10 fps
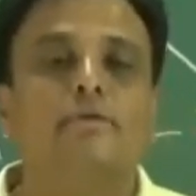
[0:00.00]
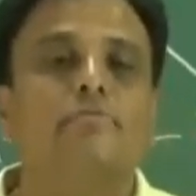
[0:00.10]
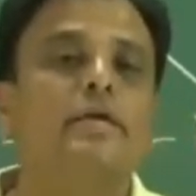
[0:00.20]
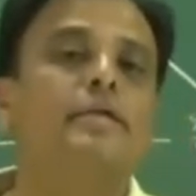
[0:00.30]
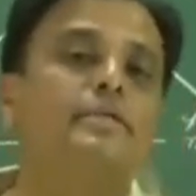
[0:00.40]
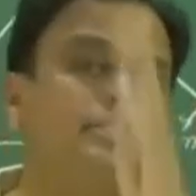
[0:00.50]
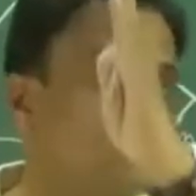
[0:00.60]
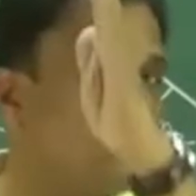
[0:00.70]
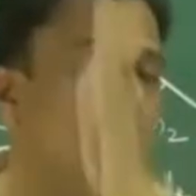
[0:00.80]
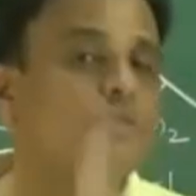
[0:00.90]
where its
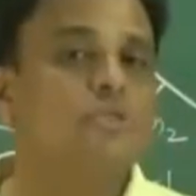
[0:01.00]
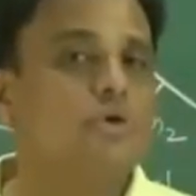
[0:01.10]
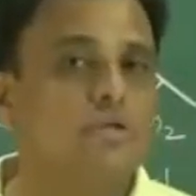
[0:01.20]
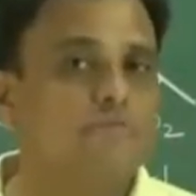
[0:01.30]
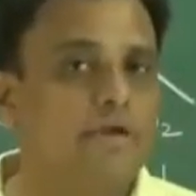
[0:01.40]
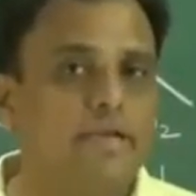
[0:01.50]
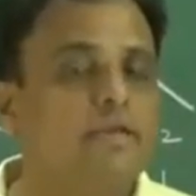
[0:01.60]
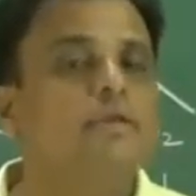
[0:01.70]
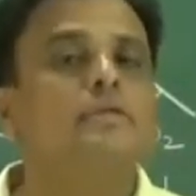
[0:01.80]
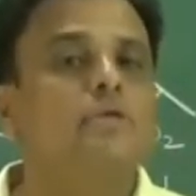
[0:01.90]
slope is not defined,
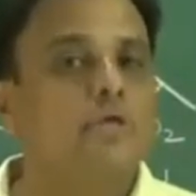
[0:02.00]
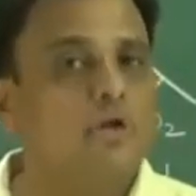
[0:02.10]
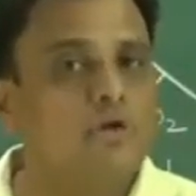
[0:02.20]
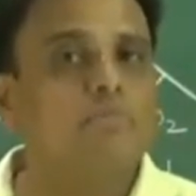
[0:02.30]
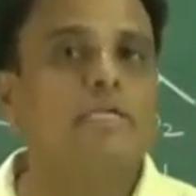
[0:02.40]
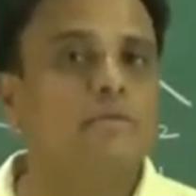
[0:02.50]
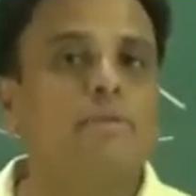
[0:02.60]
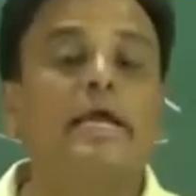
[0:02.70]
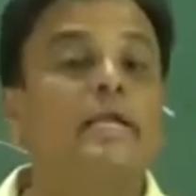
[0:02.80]
you cannot multiply